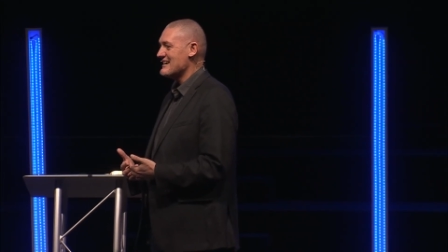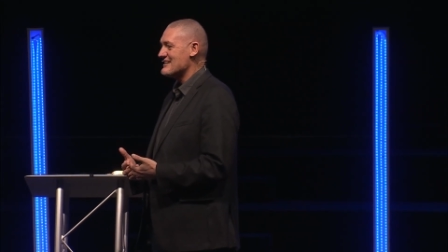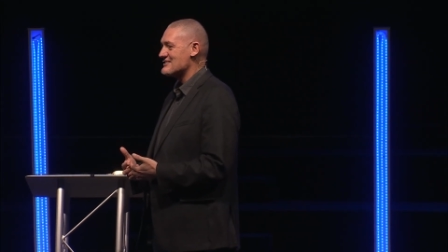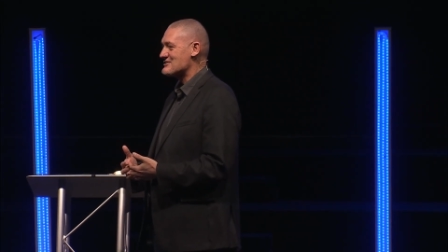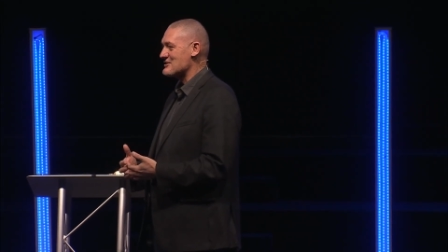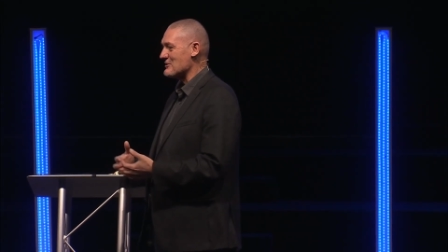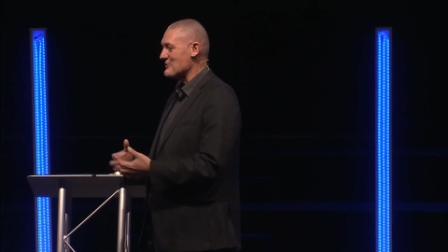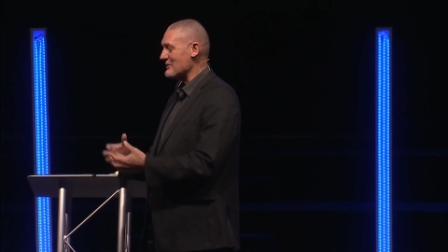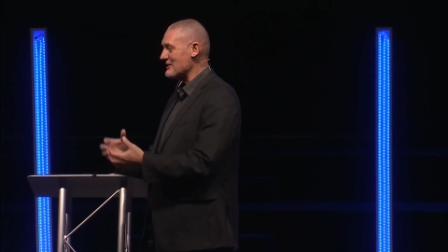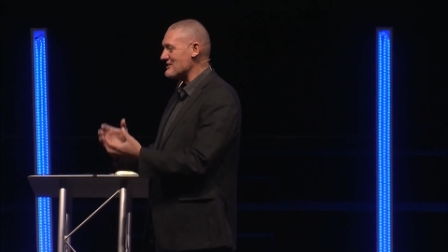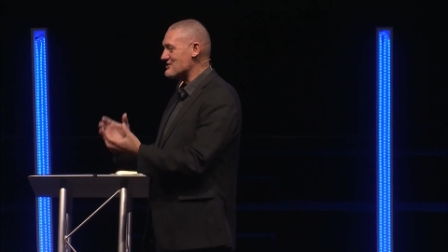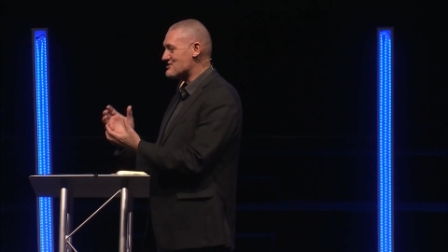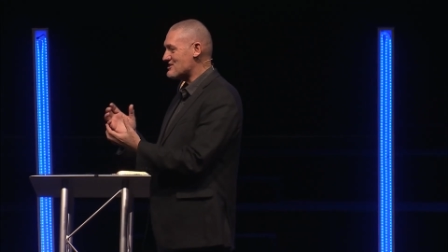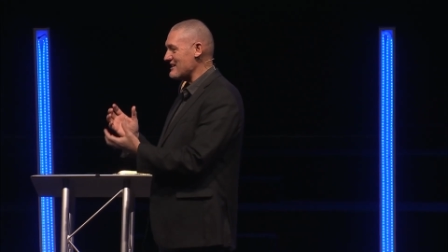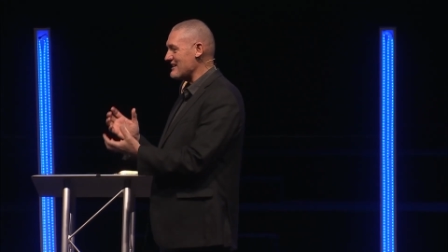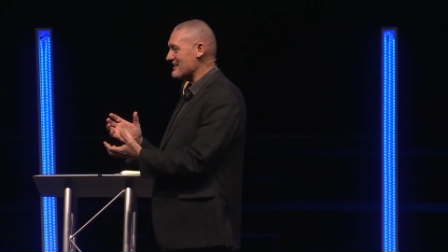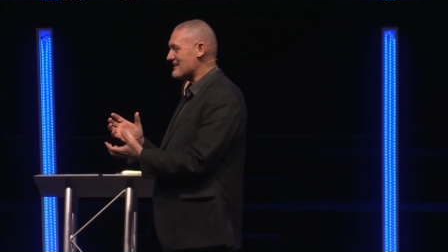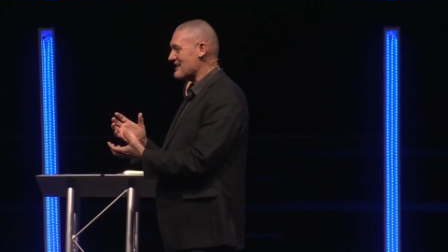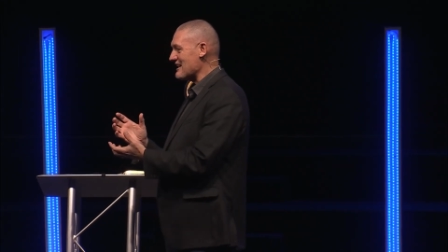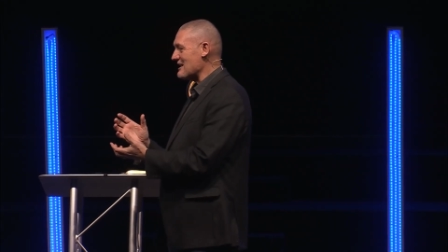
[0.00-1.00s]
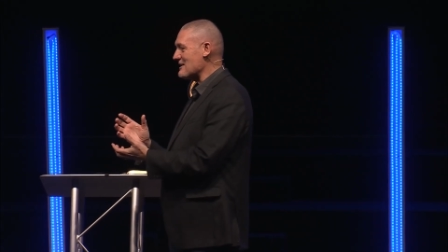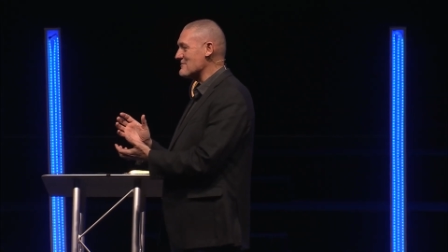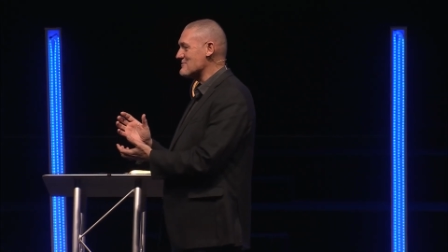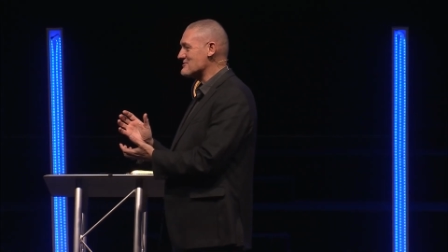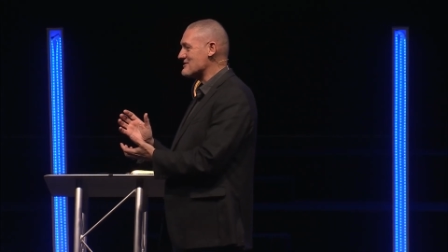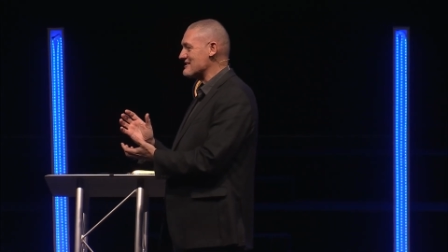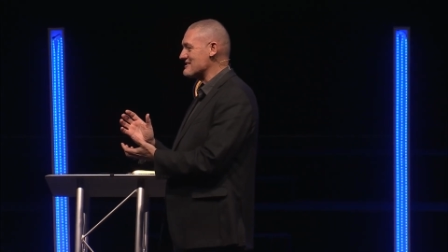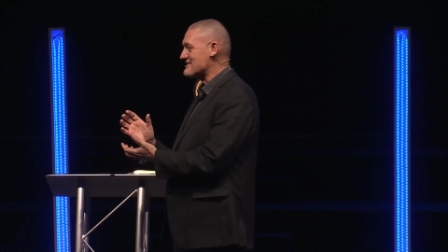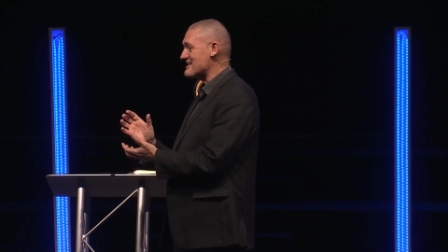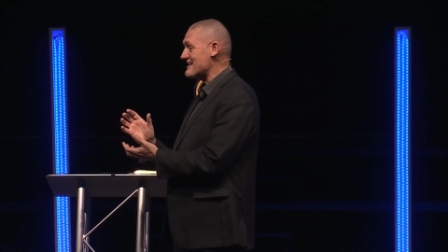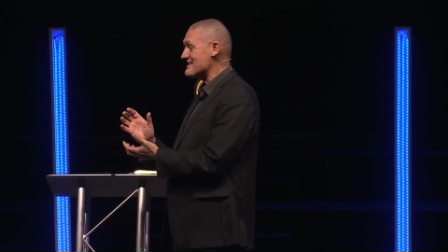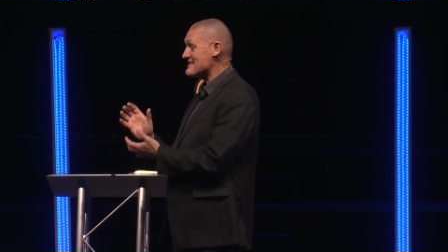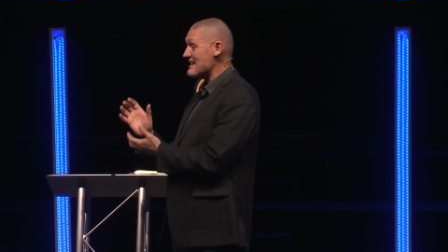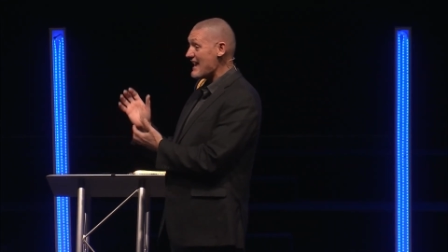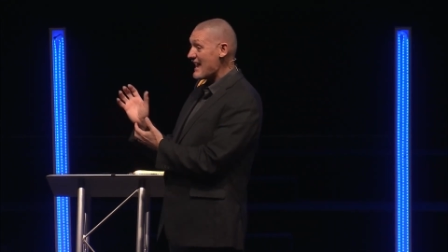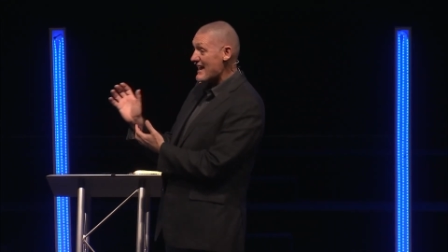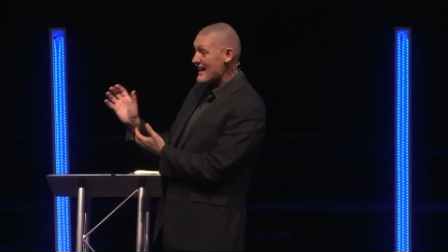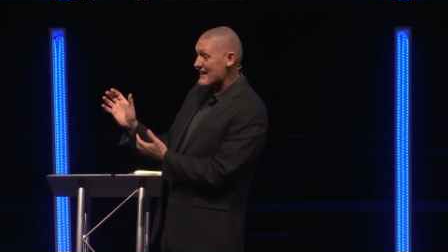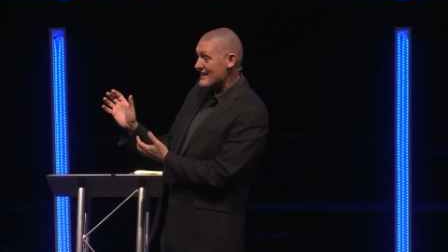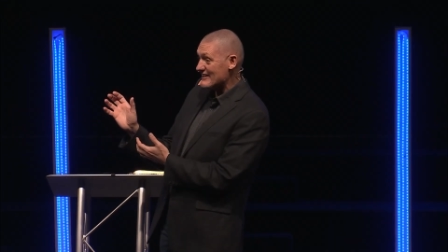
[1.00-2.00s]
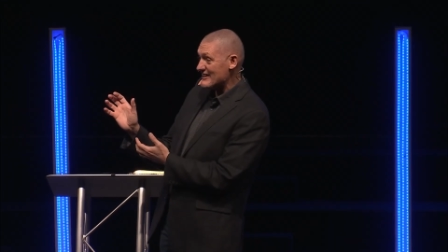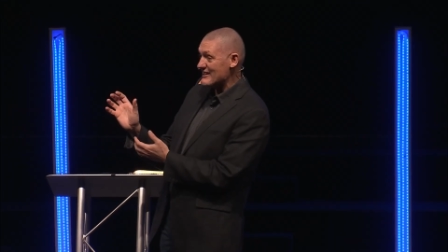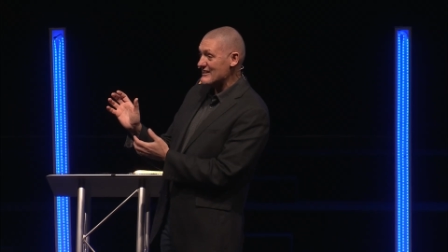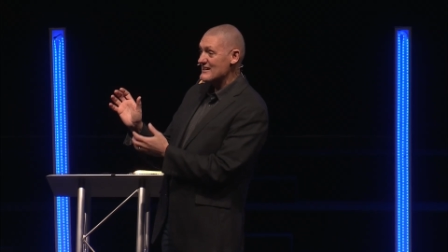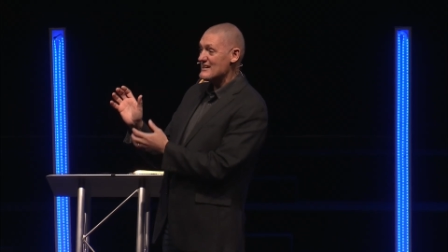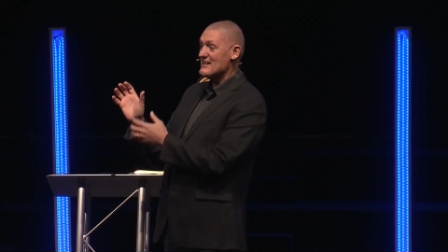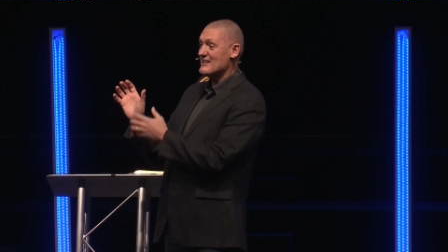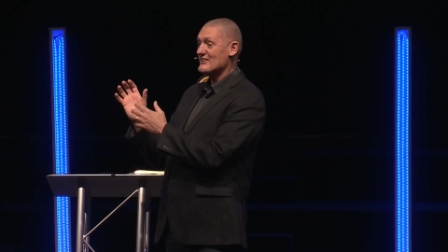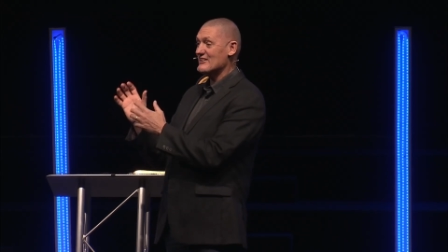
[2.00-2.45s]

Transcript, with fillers: So when she comes and says, Hey, honey,